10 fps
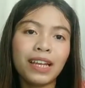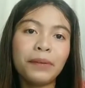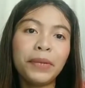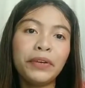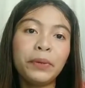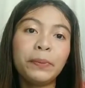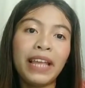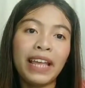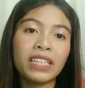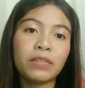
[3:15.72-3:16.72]
can be
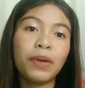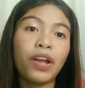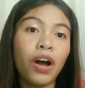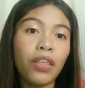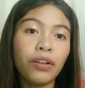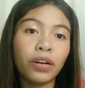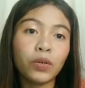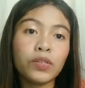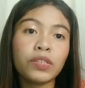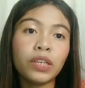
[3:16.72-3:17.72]
replaced by other
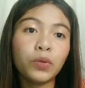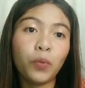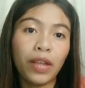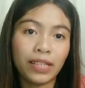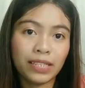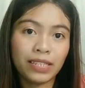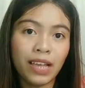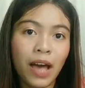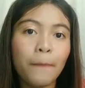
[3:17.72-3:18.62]
constituents,